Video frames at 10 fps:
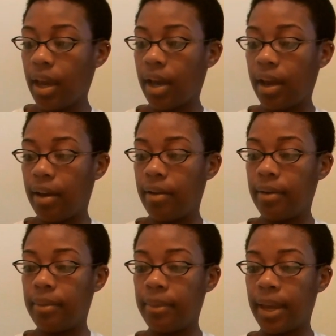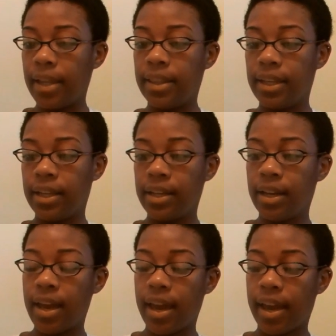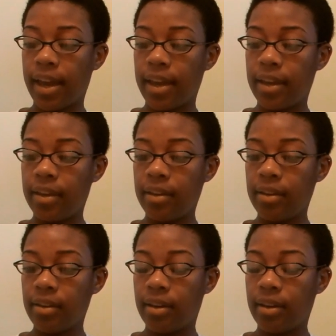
And then I